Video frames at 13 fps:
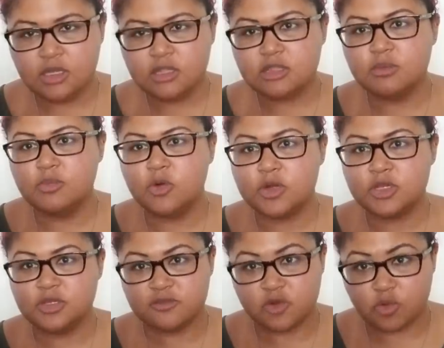The more
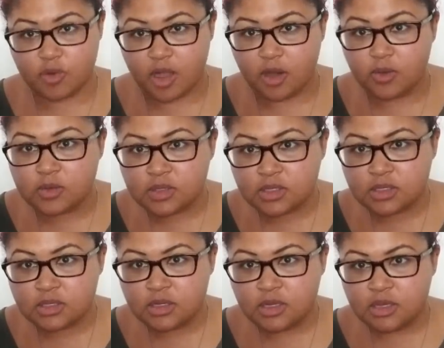you've grown,
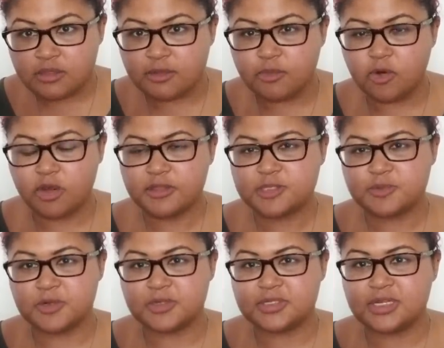the more this
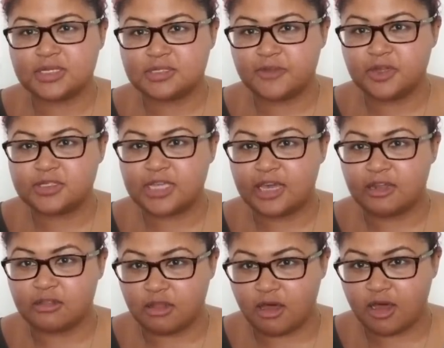person has felt at a
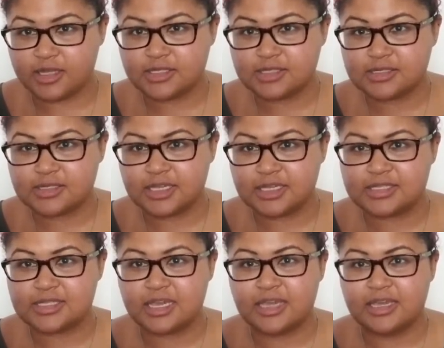loss.
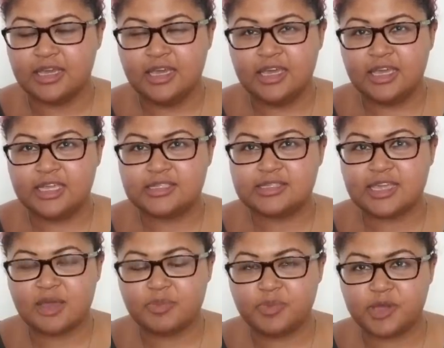It's like, it's
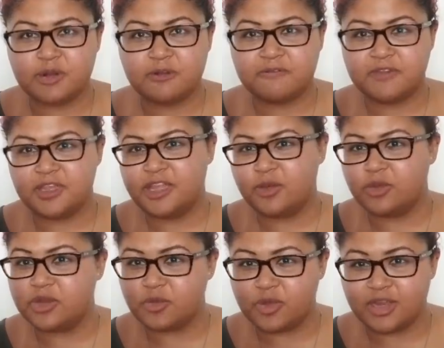that bitter feeling
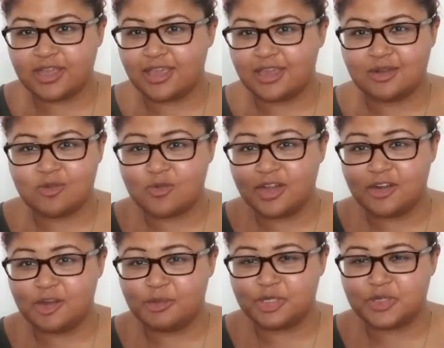when you're, run again,
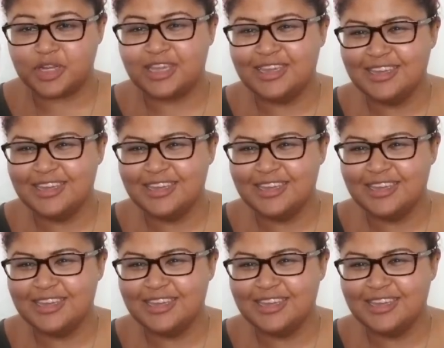runner imagery.